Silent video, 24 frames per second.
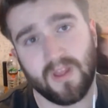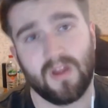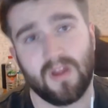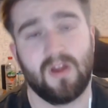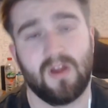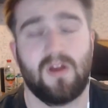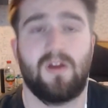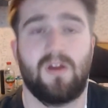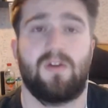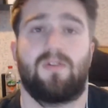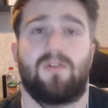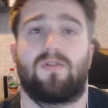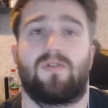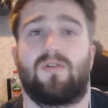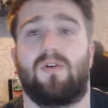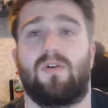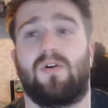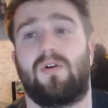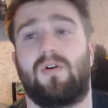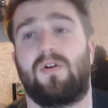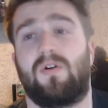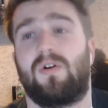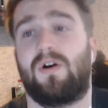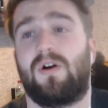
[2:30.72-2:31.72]

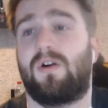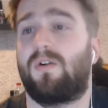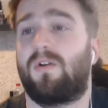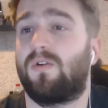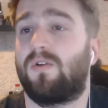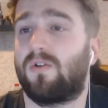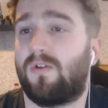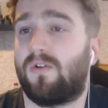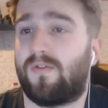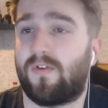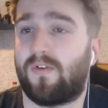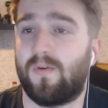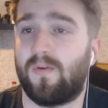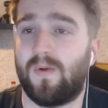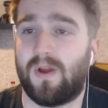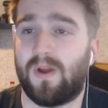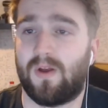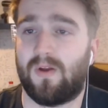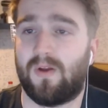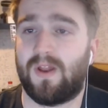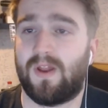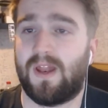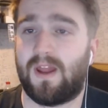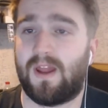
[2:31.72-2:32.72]
So I'm going to go through in
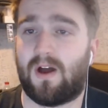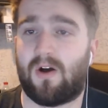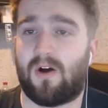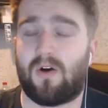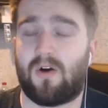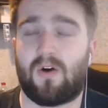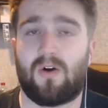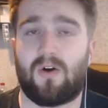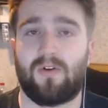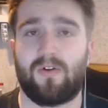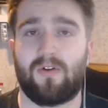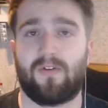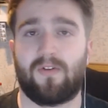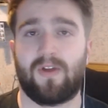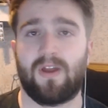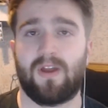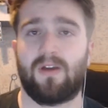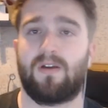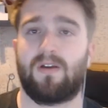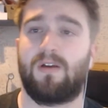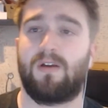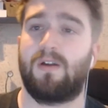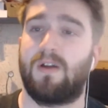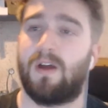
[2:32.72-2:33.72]
order here
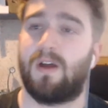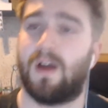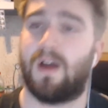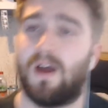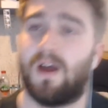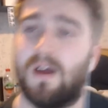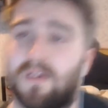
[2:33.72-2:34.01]
as